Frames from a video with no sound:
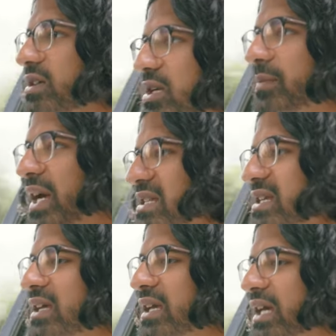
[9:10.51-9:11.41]
So back in
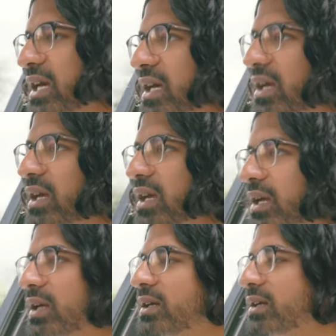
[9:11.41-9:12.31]
second gear.
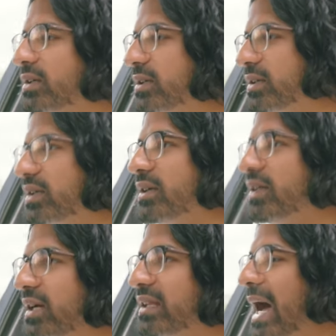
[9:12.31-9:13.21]

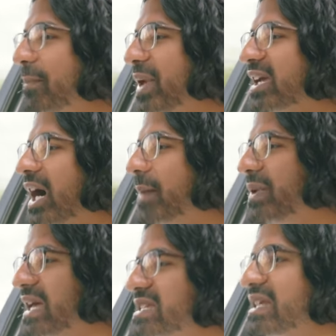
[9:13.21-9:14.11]
That
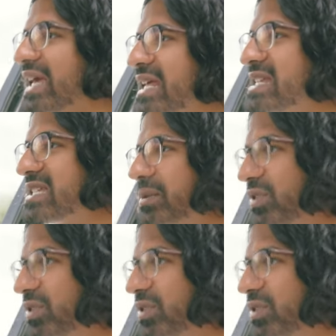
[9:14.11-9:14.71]
pickup is instant.